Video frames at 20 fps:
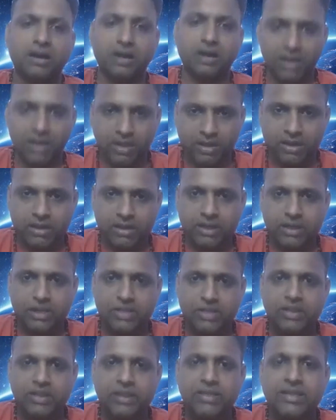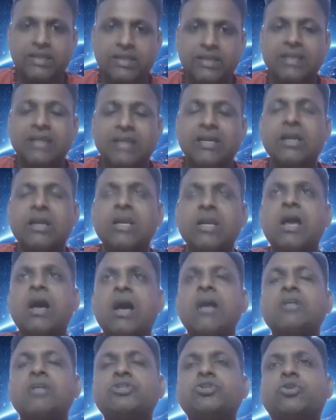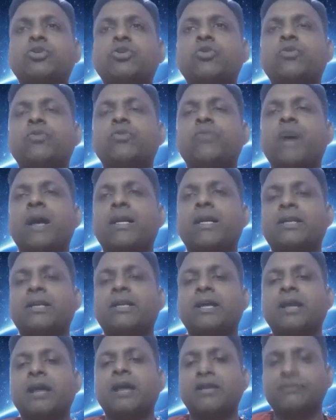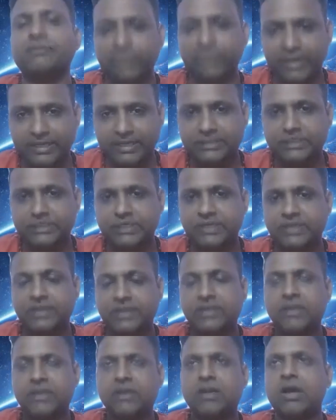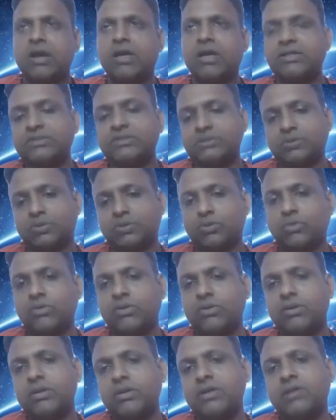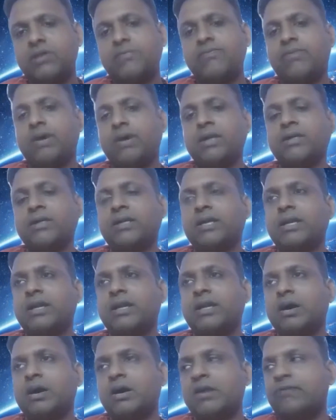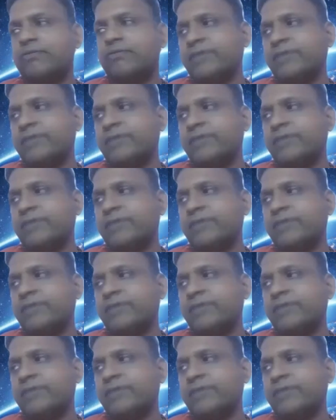Or, last true partner or friends. Last true partner or